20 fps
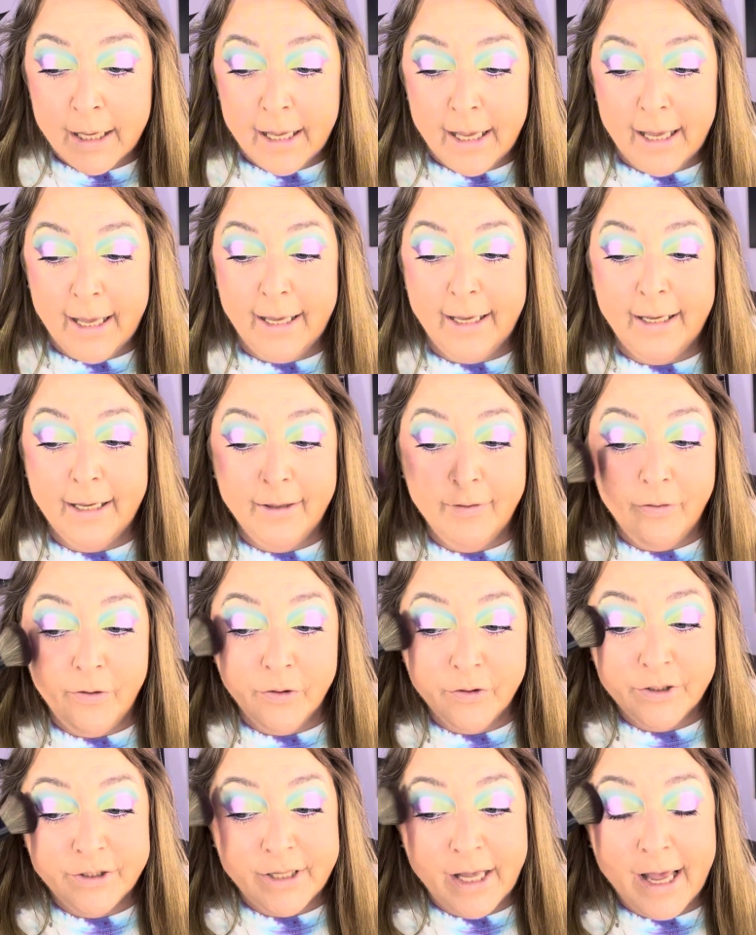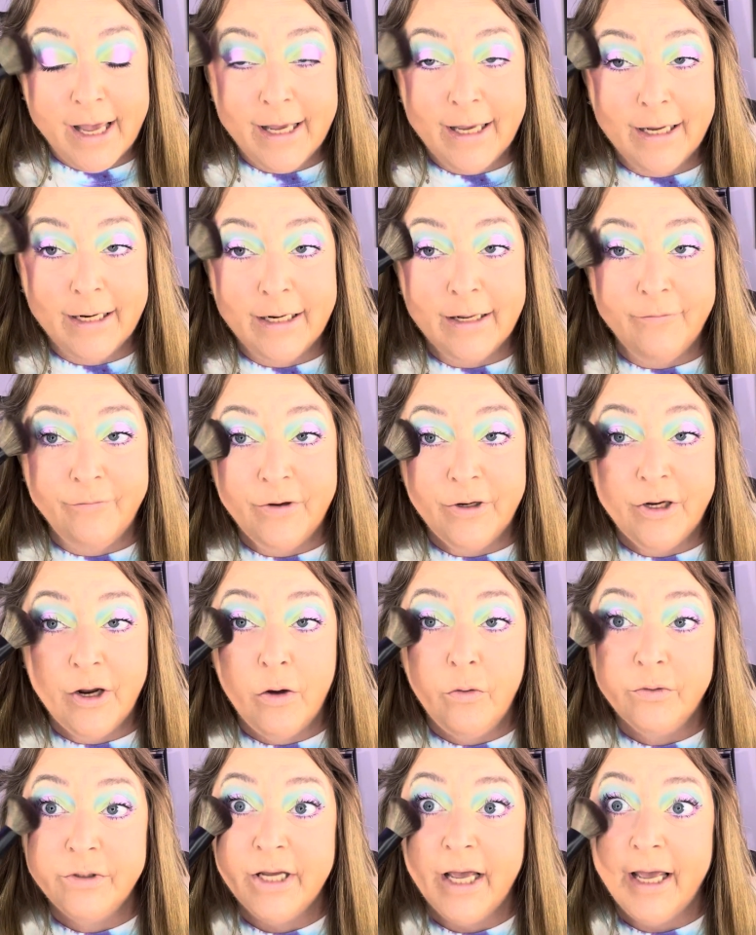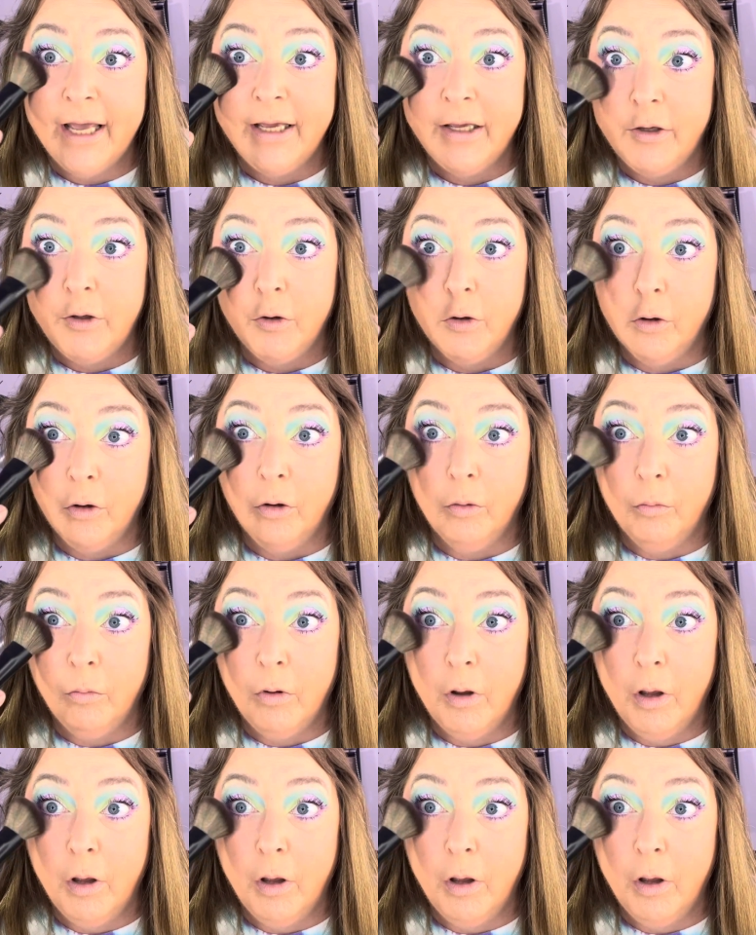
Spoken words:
And they're saying if you don't take your